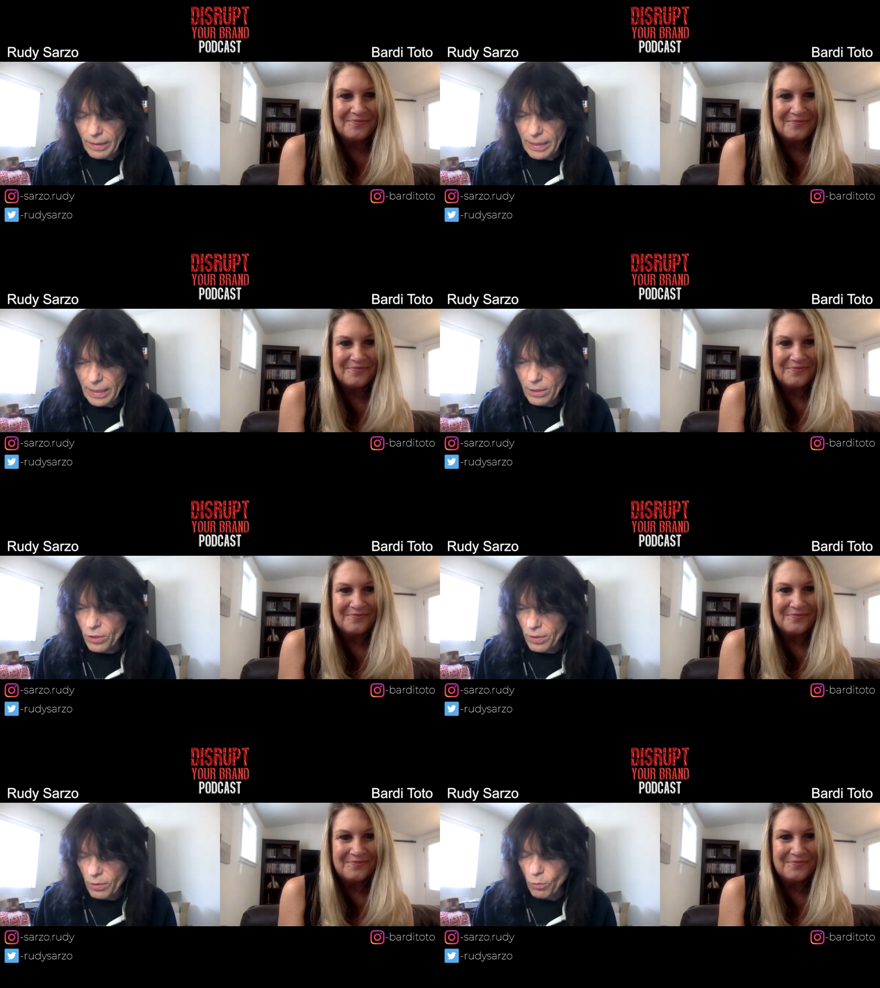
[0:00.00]

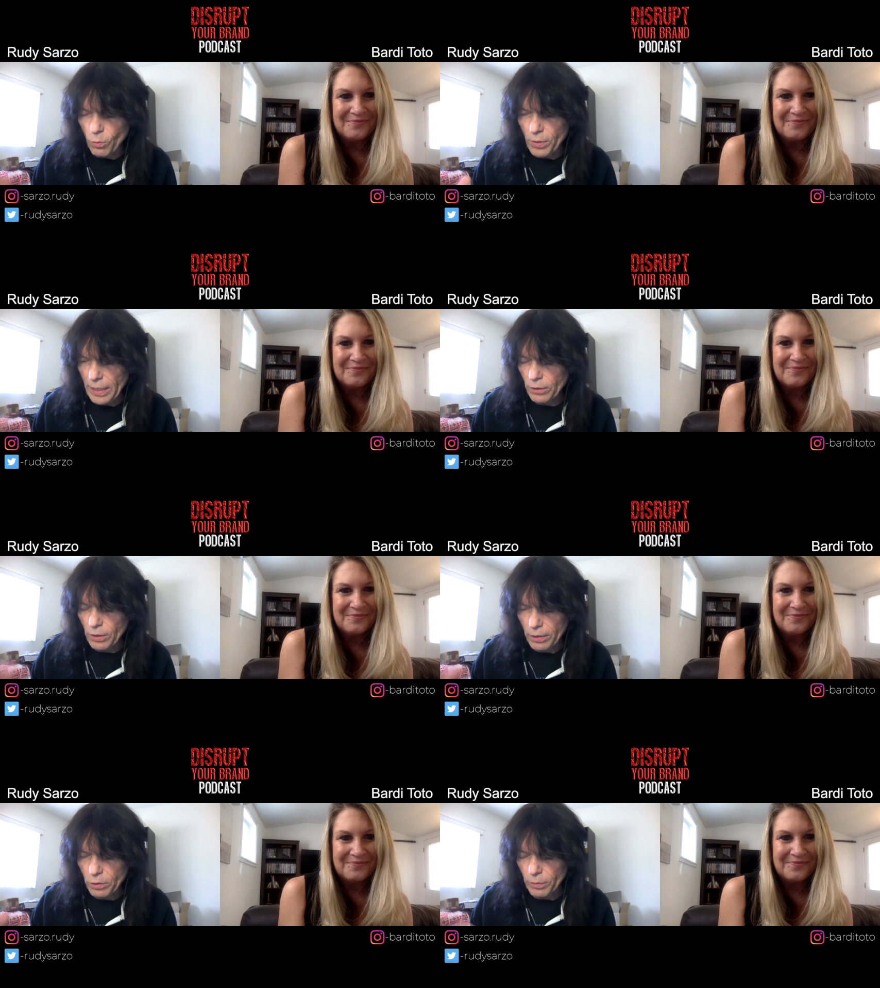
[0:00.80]
Speaker 1: kids who were not
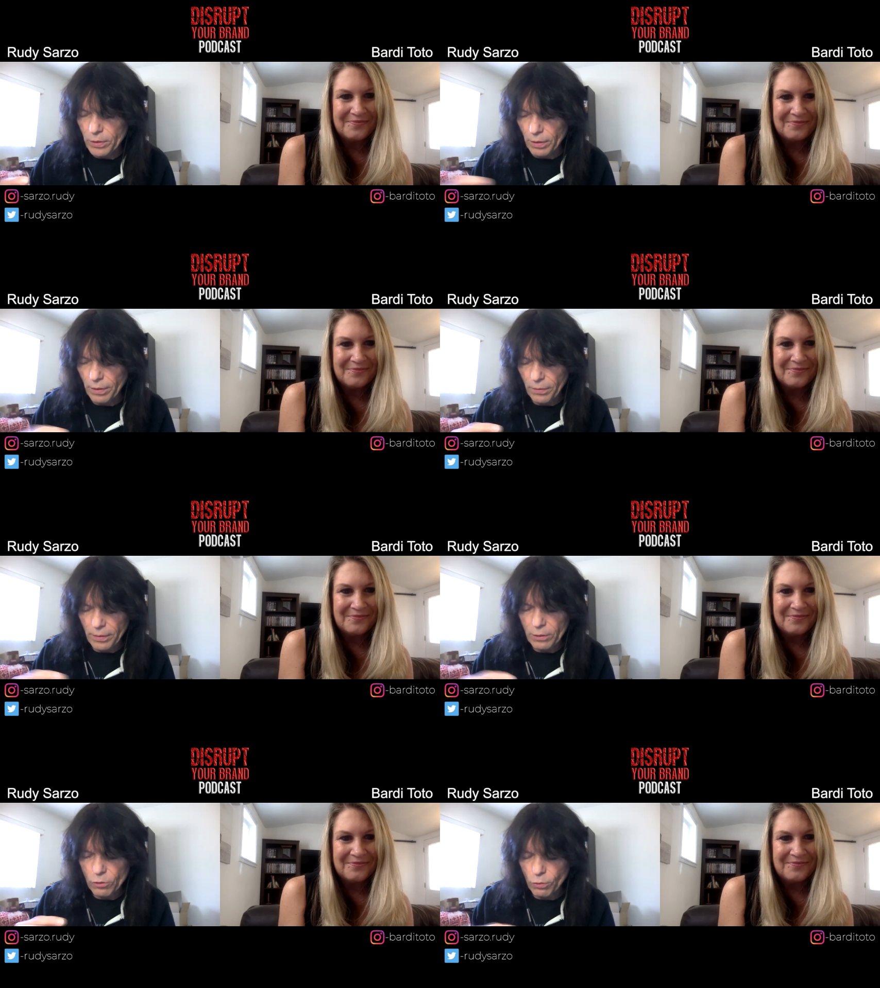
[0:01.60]
talking to each other
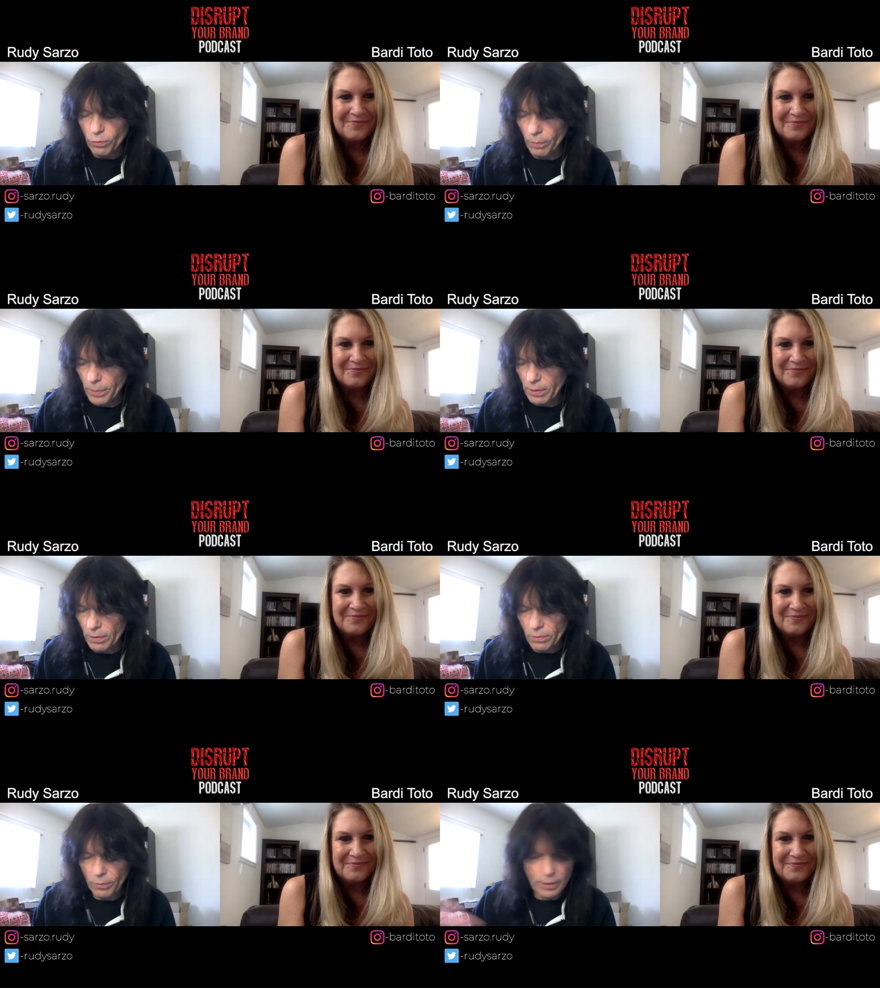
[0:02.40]
in school
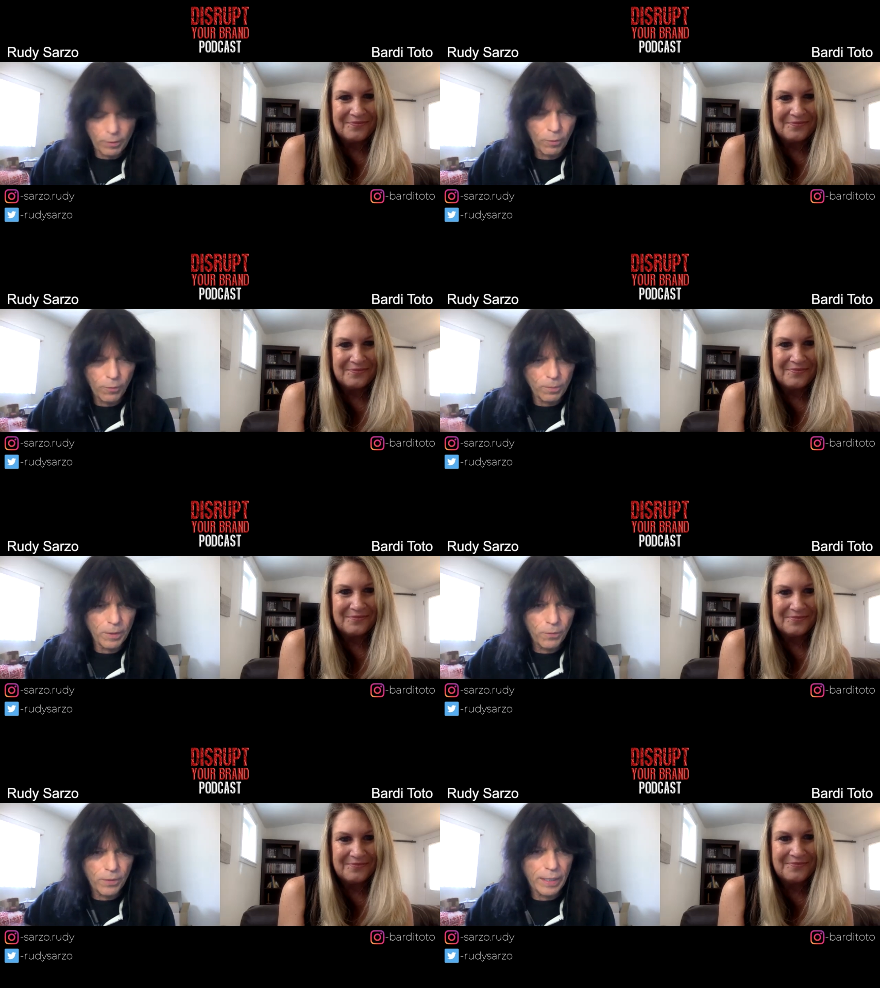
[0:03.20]
because they were from
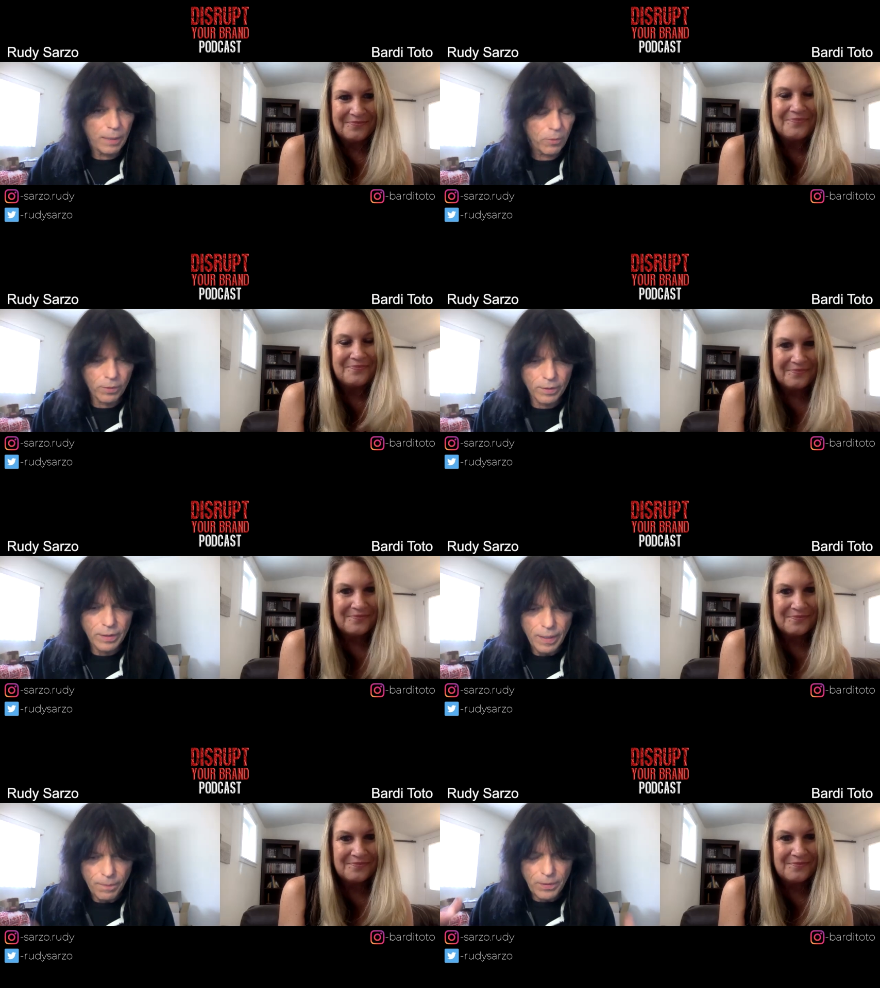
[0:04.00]
different neighborhoods,
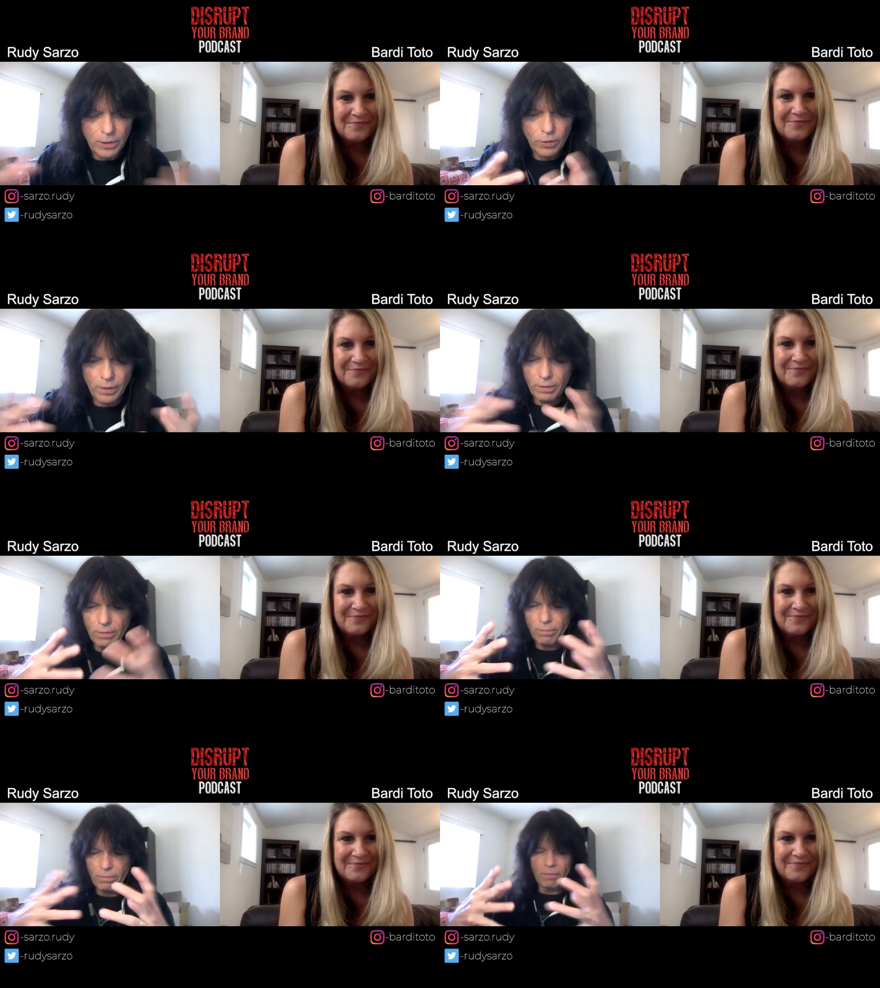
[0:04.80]
they started,
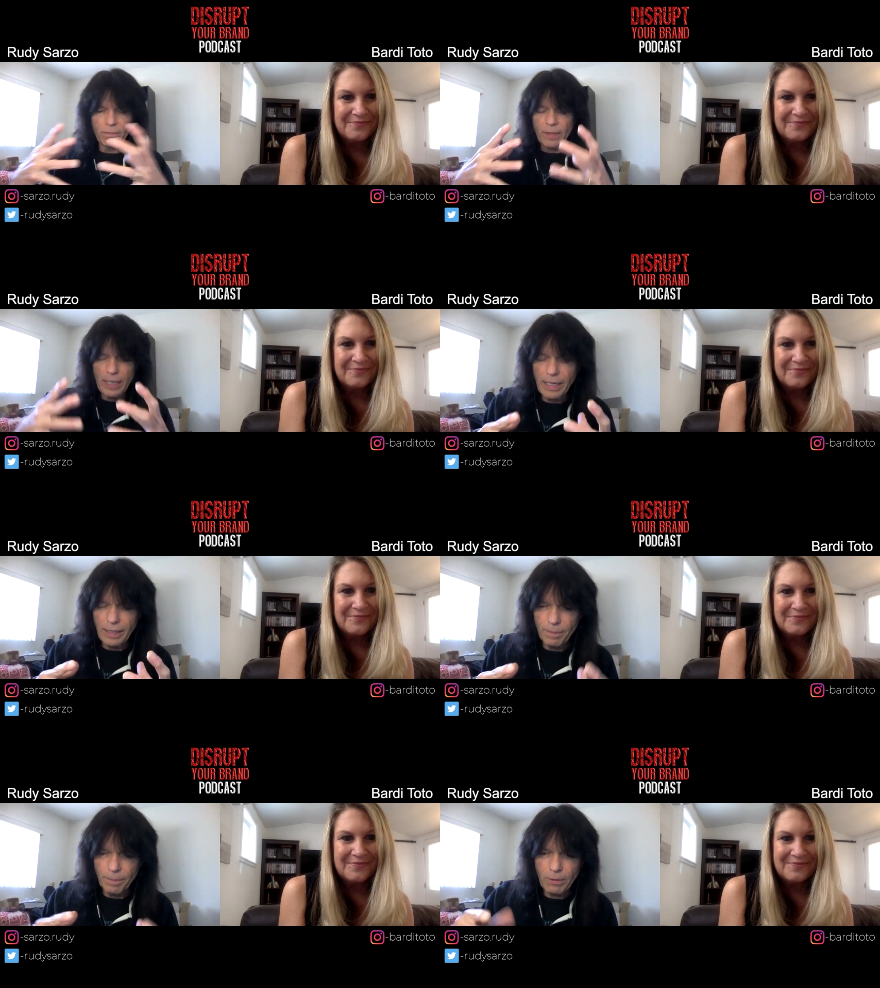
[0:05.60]

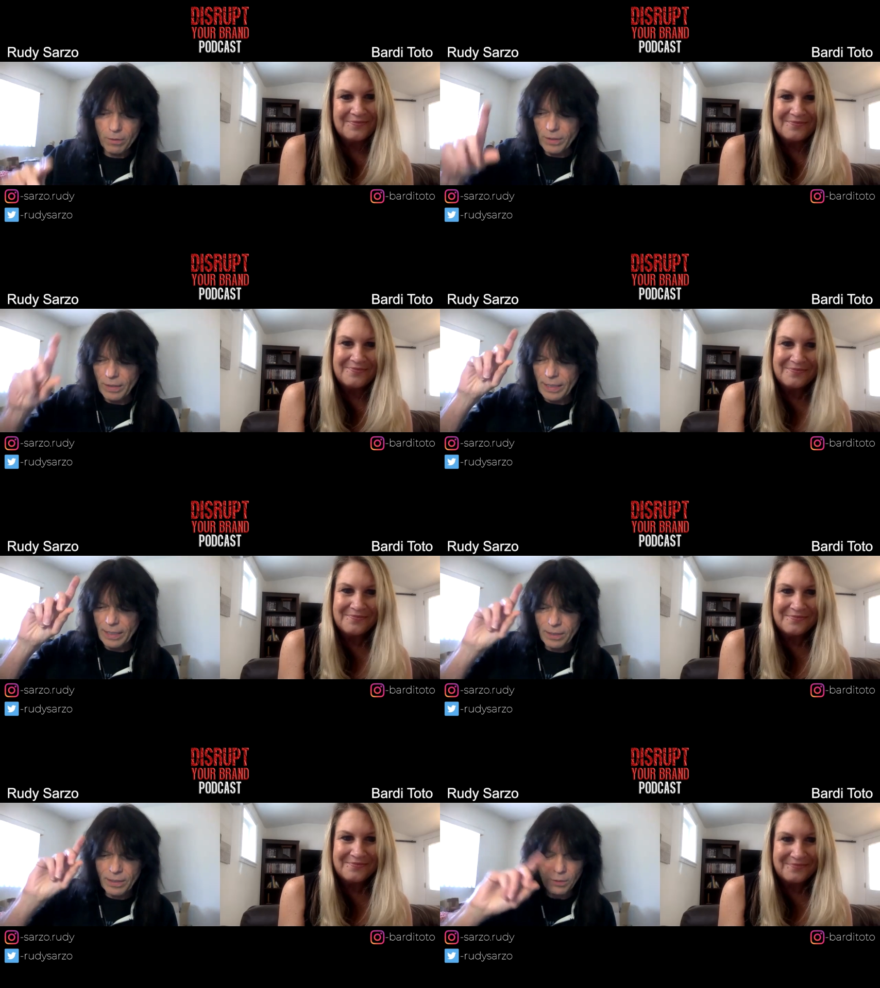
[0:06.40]
hey, because
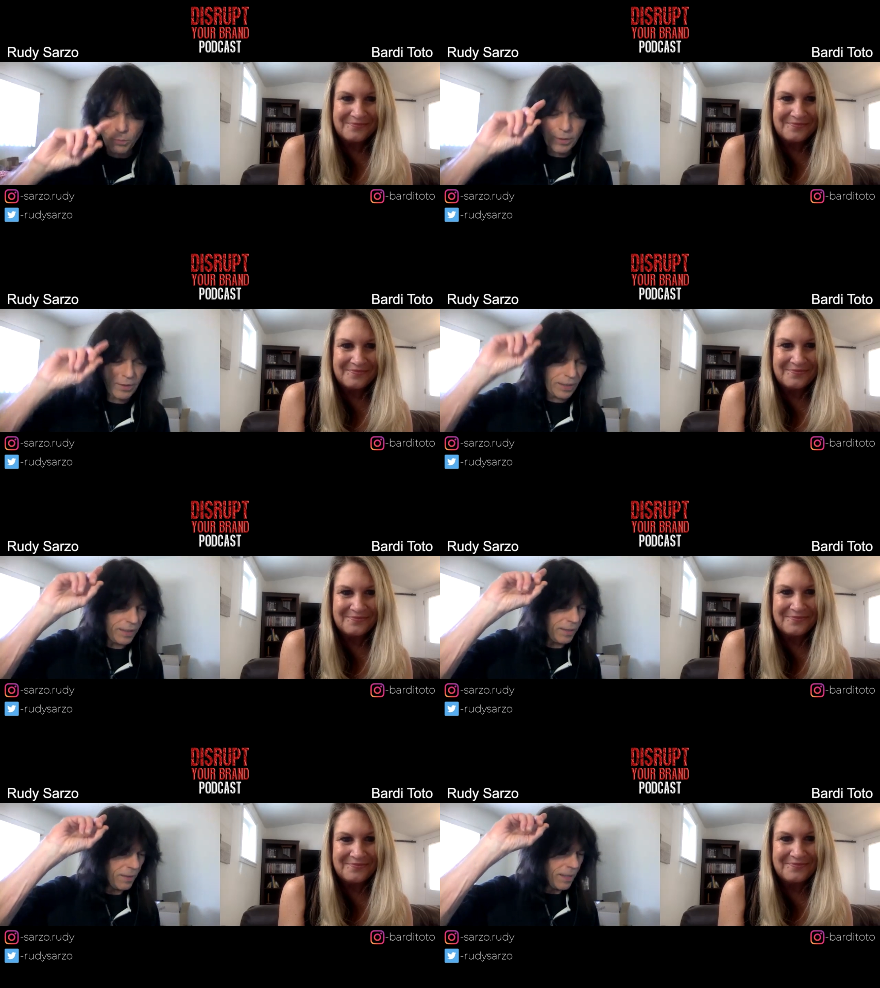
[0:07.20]
this was
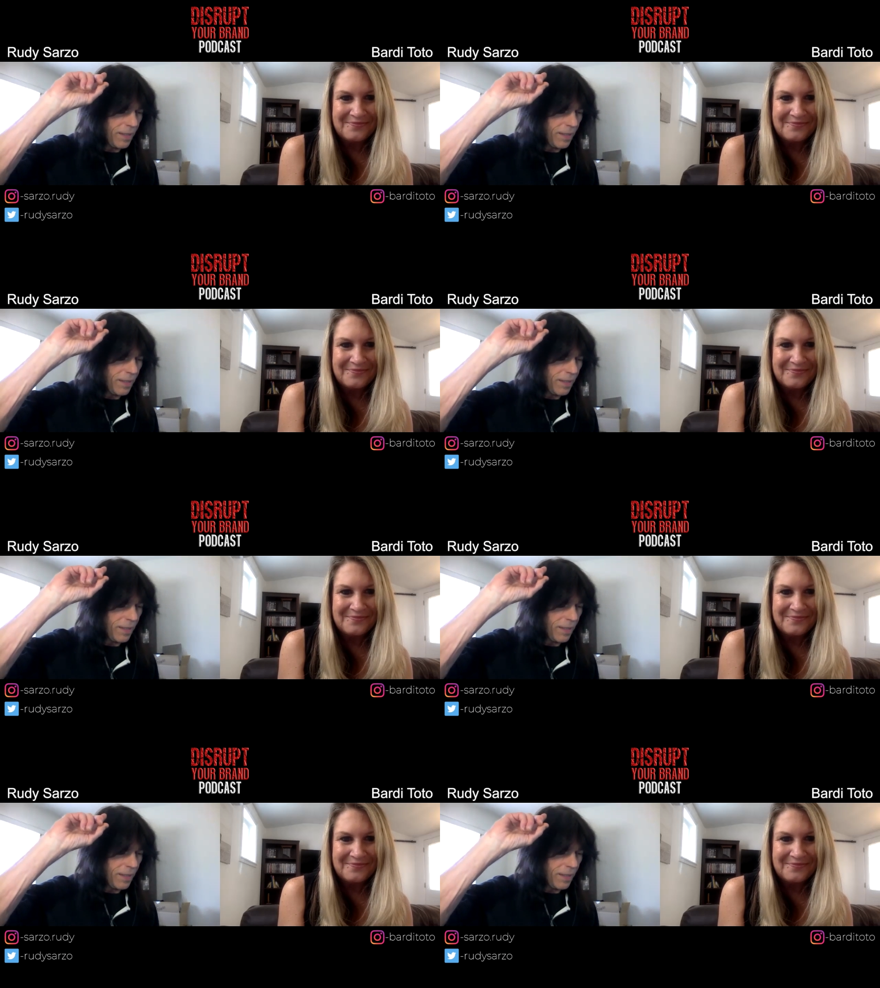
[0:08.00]
the